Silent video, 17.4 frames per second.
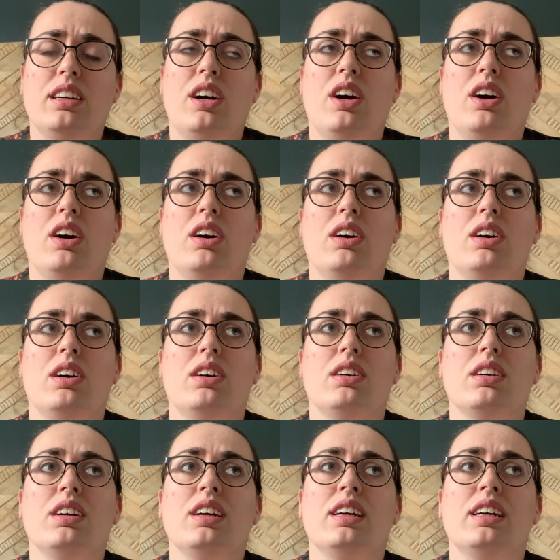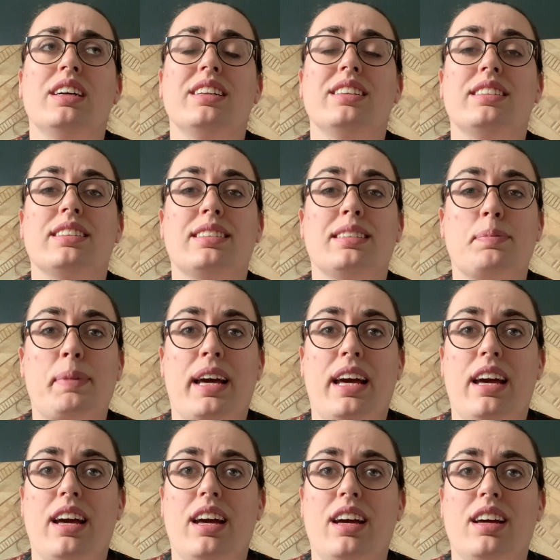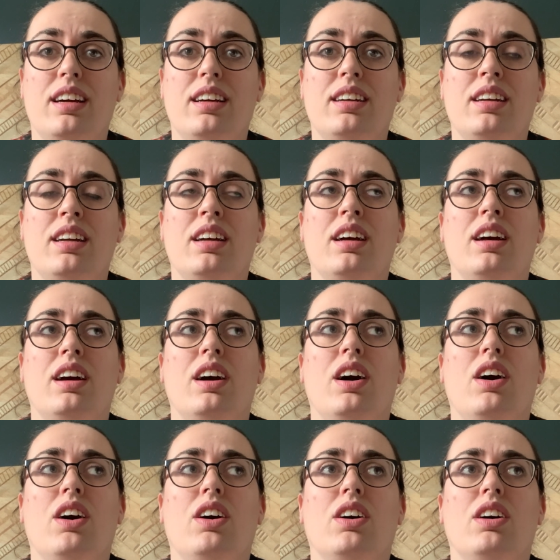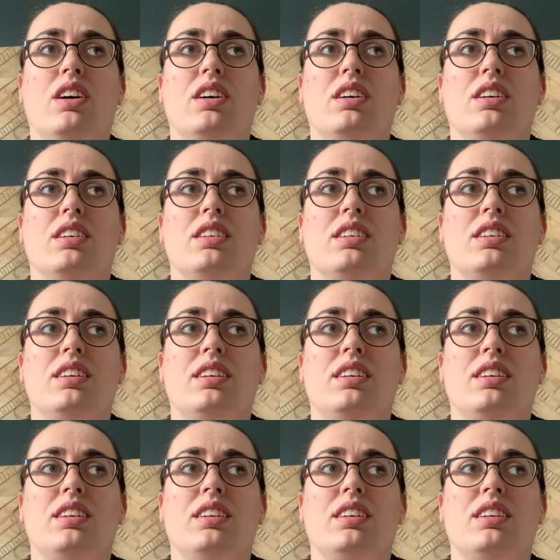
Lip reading: our despair, our